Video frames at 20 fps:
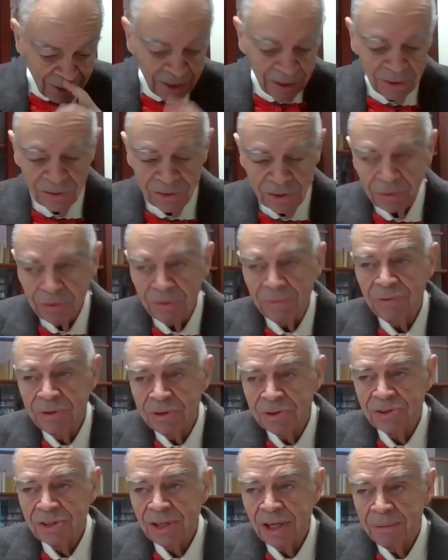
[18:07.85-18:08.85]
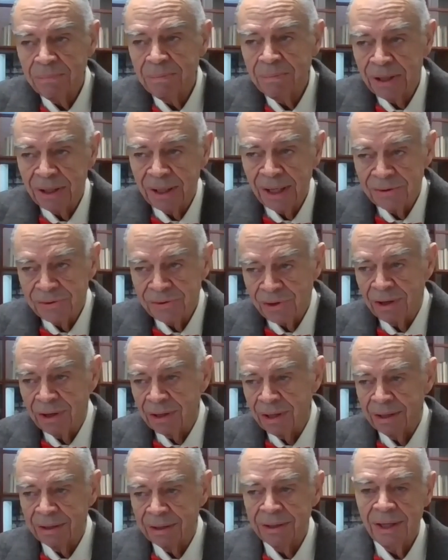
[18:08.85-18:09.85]
And so if you just type in this
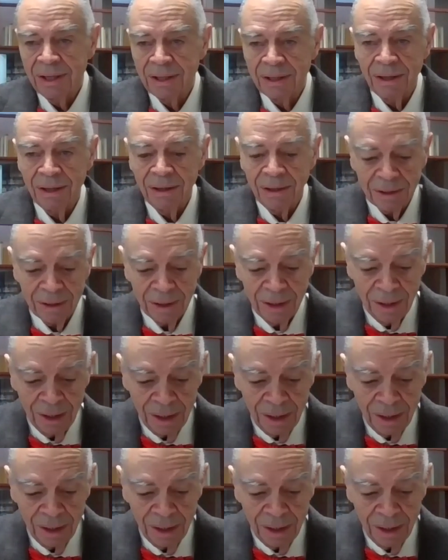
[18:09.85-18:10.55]
online catalog,